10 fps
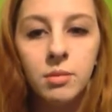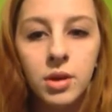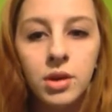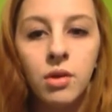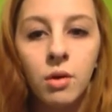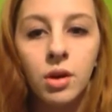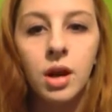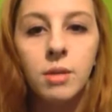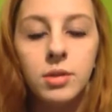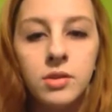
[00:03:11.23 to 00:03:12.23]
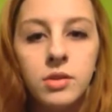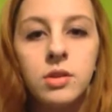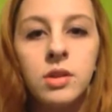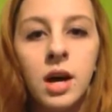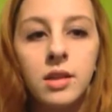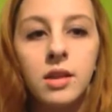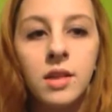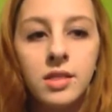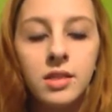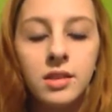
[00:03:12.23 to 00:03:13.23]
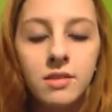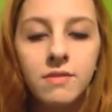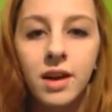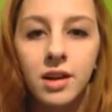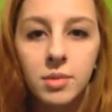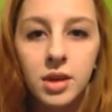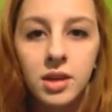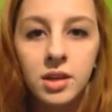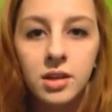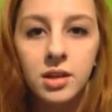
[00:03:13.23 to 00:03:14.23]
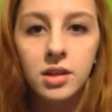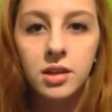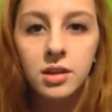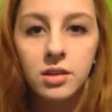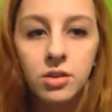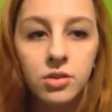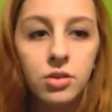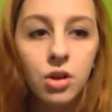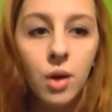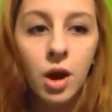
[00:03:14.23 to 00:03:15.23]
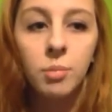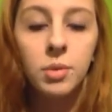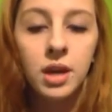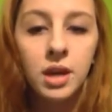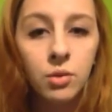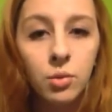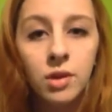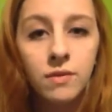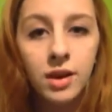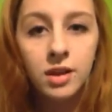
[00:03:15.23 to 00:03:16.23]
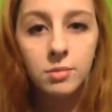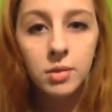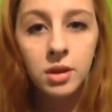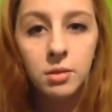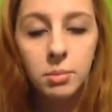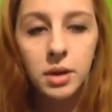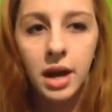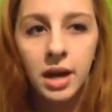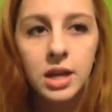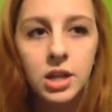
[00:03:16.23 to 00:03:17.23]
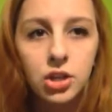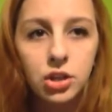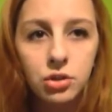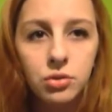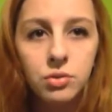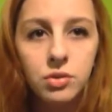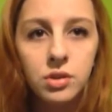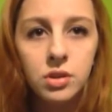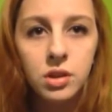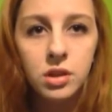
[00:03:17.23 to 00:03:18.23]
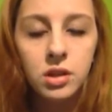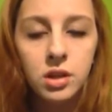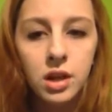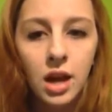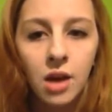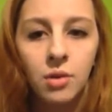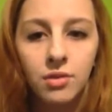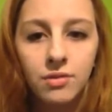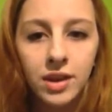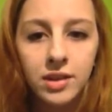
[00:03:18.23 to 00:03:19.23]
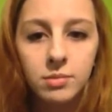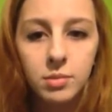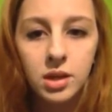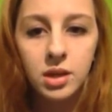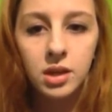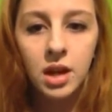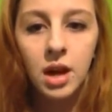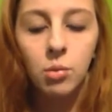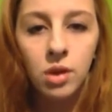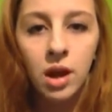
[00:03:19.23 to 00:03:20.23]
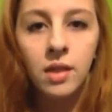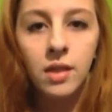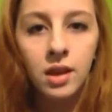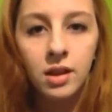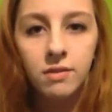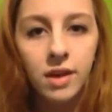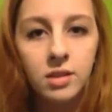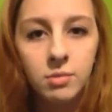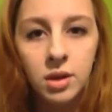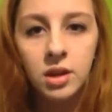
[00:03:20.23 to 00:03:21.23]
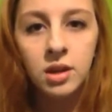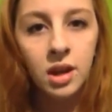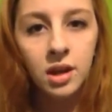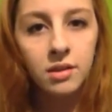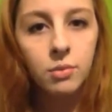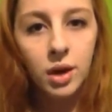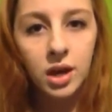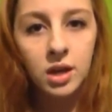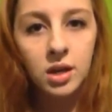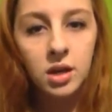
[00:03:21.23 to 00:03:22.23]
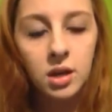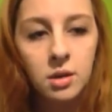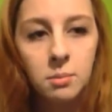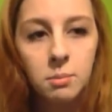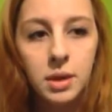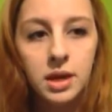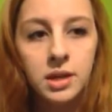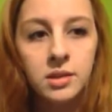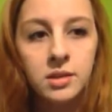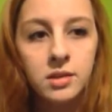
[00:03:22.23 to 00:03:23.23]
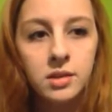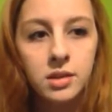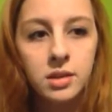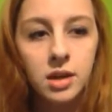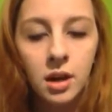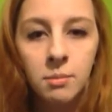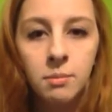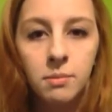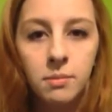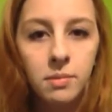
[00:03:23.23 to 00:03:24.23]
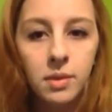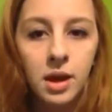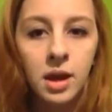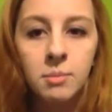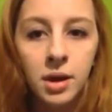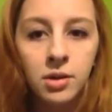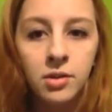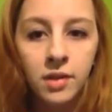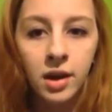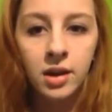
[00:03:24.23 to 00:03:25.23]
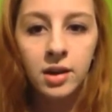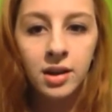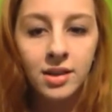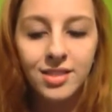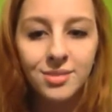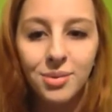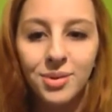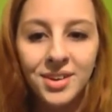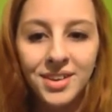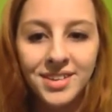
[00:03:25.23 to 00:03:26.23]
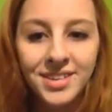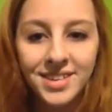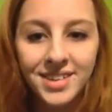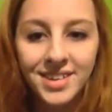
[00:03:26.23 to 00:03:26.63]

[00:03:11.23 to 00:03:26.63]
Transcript: in me growing up, is not to let this affect me. There's no helping it. It will affect me, but I can choose how it affects me, and I will not let it affect me in a negative way, because I'm better than that. And at this point,